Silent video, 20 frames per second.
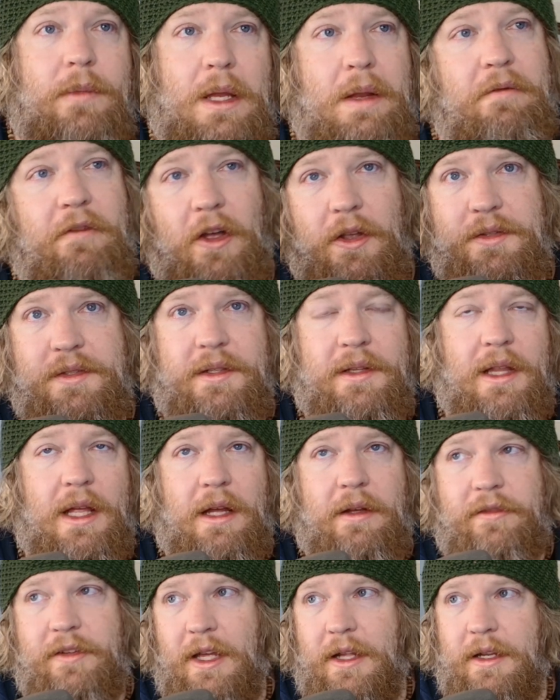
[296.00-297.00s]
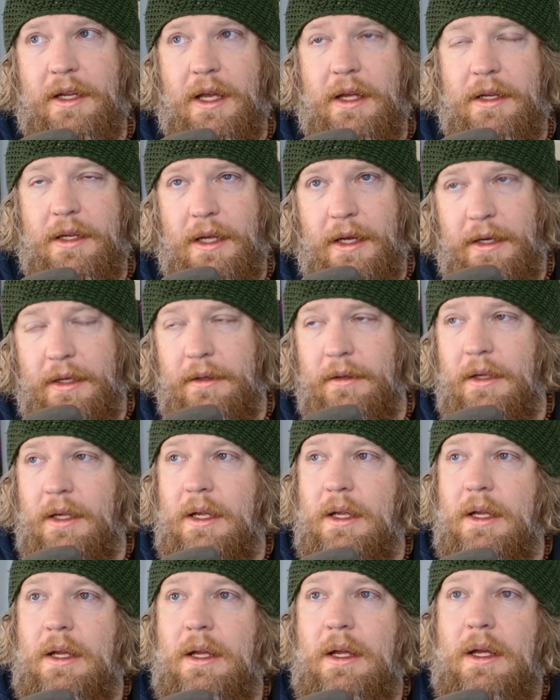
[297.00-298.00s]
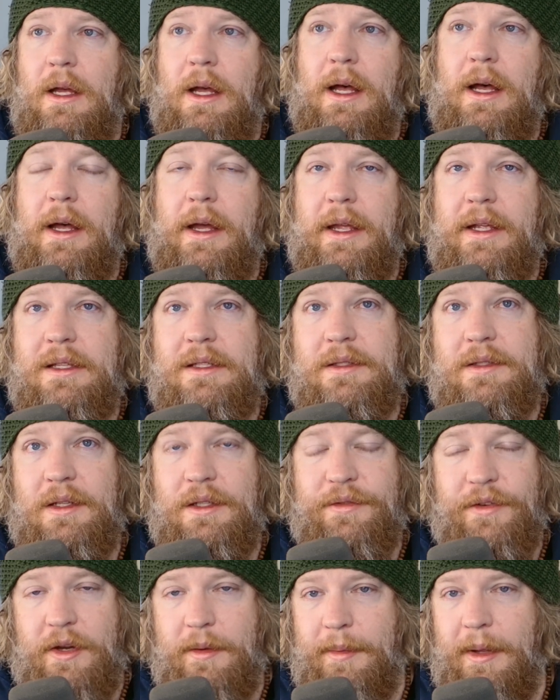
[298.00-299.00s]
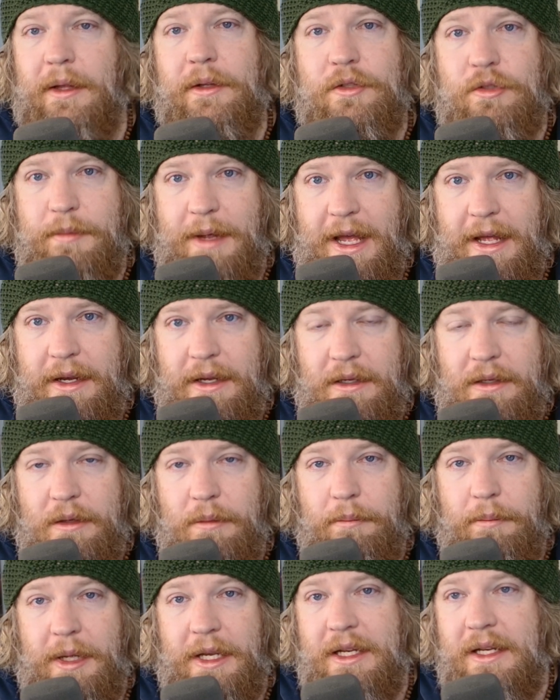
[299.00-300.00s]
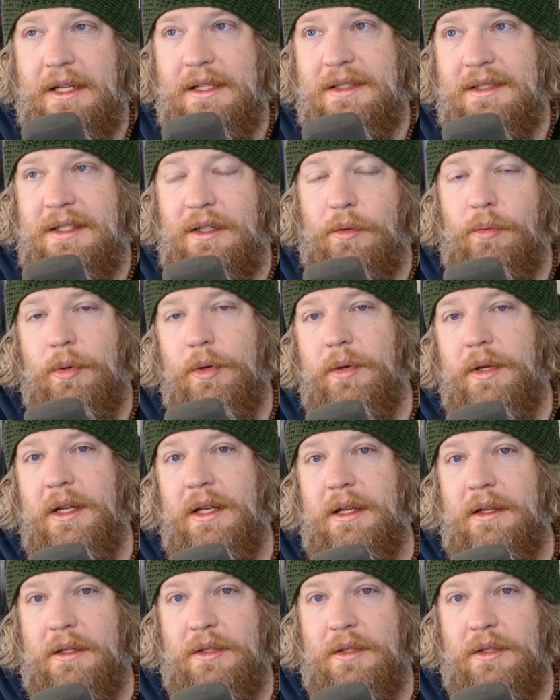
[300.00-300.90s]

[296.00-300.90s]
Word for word: Falls in love, yada yada yada. Uh, it's it's very melodramatic, but it is still rooted in